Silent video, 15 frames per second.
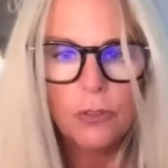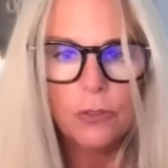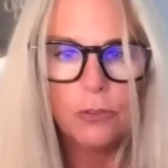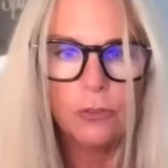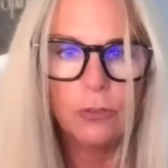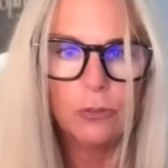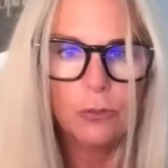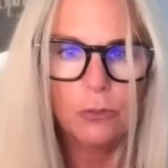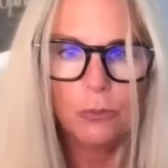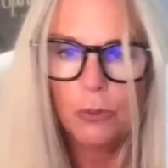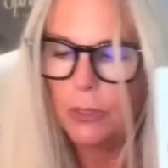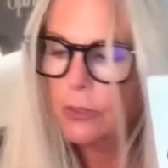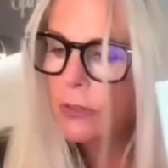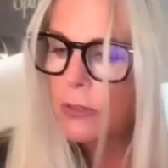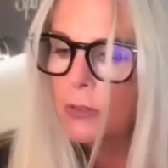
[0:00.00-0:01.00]
those who
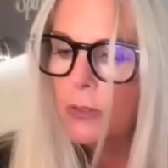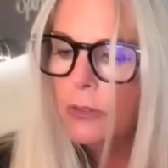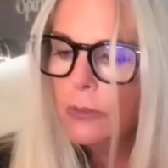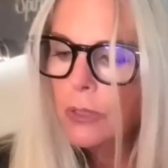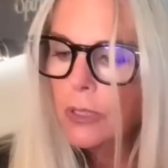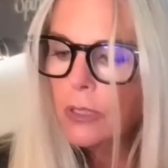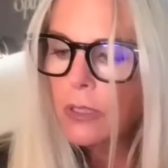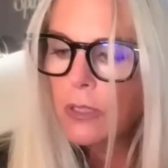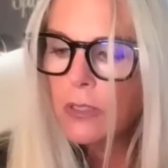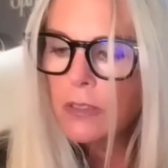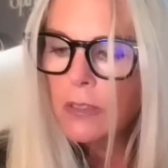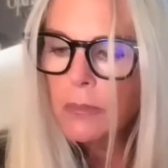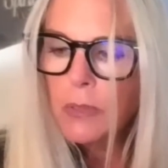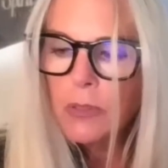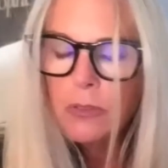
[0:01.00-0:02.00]
want to know what
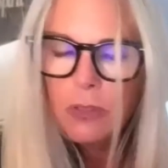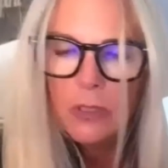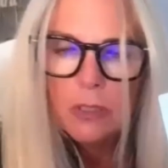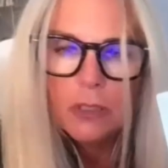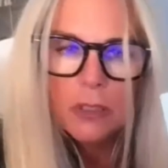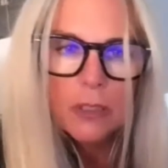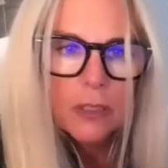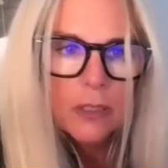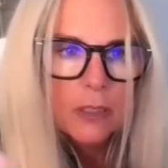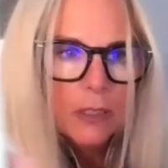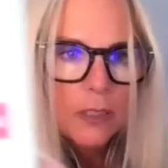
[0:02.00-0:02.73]
cards I'm using,